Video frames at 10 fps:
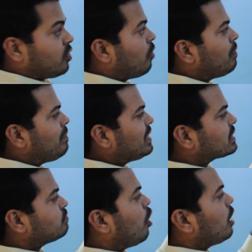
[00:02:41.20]
or maybe a
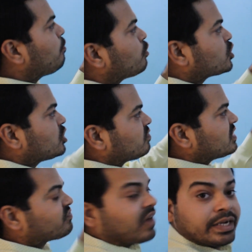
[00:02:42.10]
small portion of
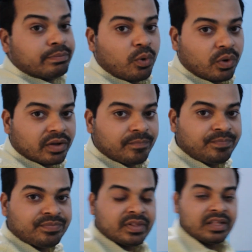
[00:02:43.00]
this white board.
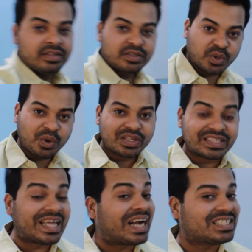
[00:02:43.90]
So
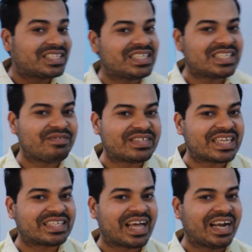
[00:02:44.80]
that's the reason we
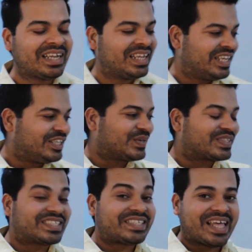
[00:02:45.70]
say that
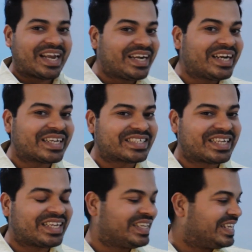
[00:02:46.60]
your sanity
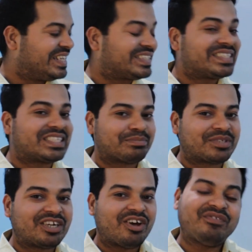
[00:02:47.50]
testing is a
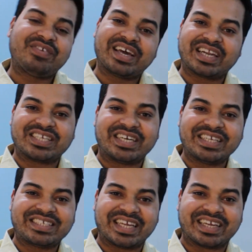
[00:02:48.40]
subset of regression
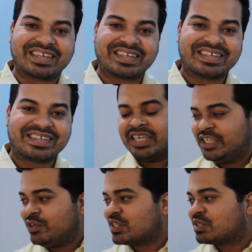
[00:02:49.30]
testing.
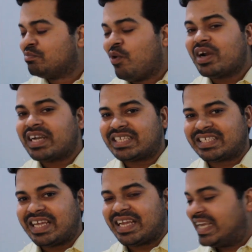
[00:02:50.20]
Your smoke
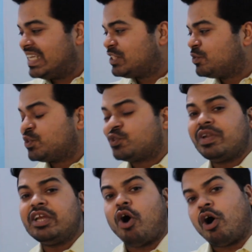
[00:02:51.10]
testing is
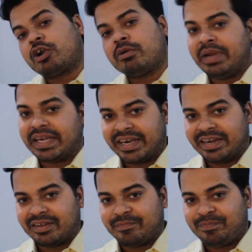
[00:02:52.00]
usually automated.